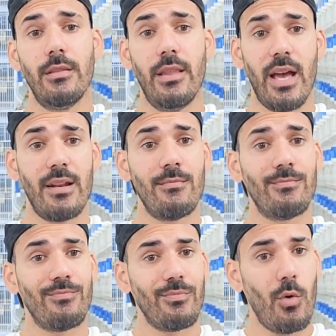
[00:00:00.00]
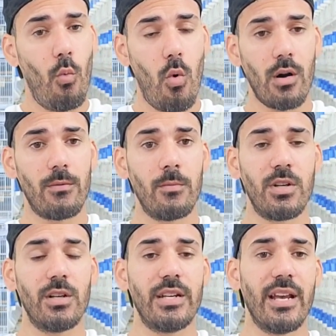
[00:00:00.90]
then one of them
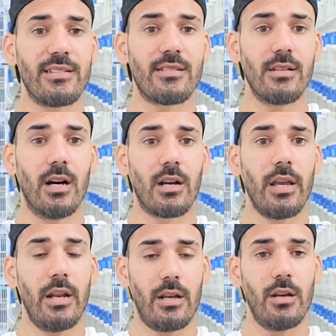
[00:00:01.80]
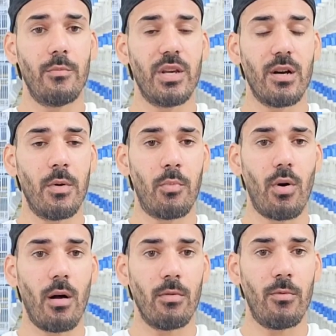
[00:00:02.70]
could get stuck and it could become a
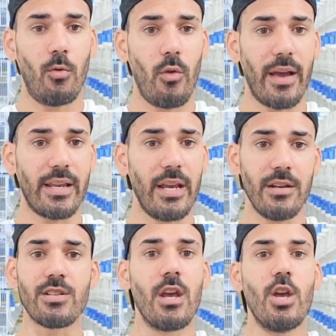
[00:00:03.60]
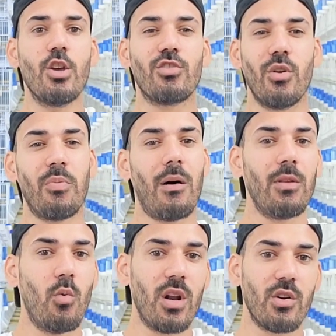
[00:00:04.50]
problem for that cage. So you're
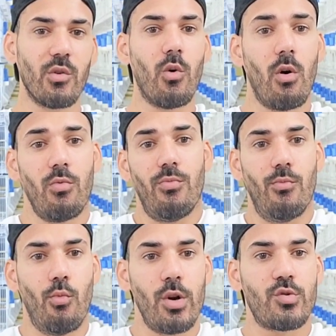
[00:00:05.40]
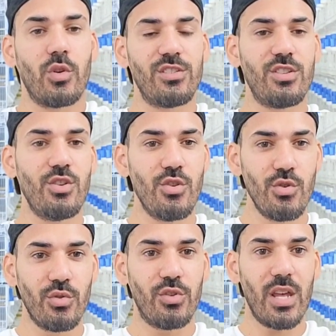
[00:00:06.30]
probably wondering, well, which ones do you
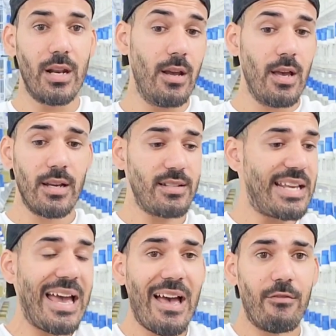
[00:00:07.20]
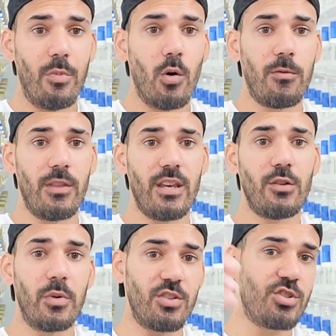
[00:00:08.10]
use then? Because I have both of
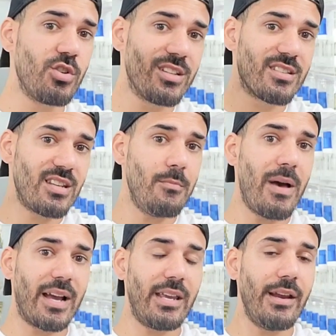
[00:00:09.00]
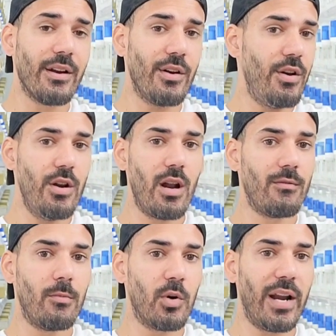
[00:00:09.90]
these, but as you can see back here, none
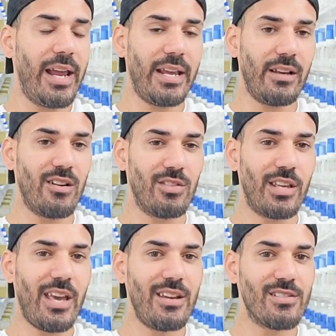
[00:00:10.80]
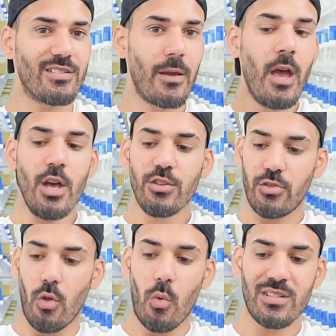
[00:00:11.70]
of them are hanging on the cages.
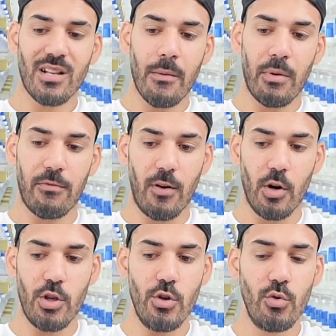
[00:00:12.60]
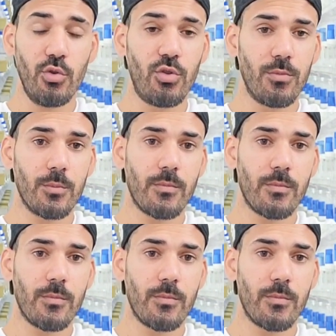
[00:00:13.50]
So the ones that I prefer to use